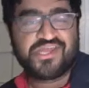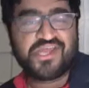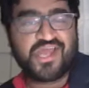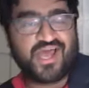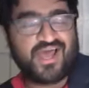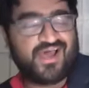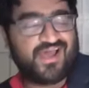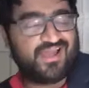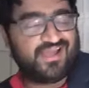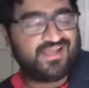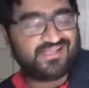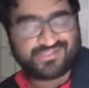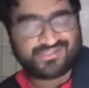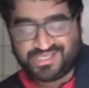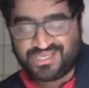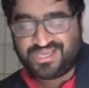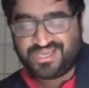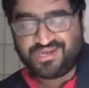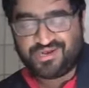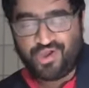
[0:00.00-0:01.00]
Uh, it's
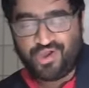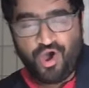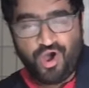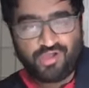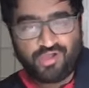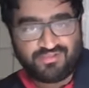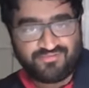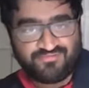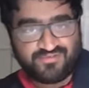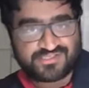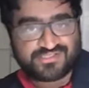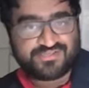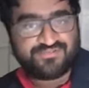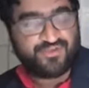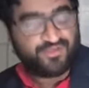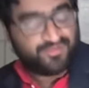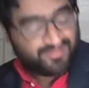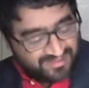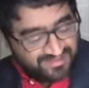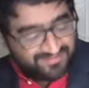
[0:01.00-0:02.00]
in all of us. If
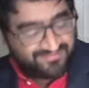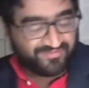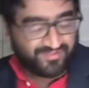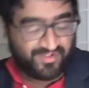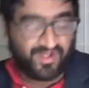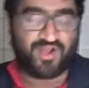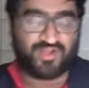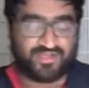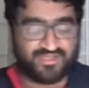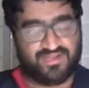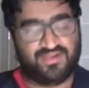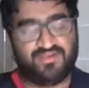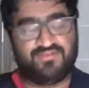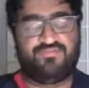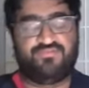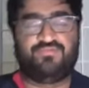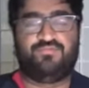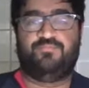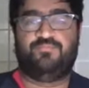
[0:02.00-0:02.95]
you live long enough,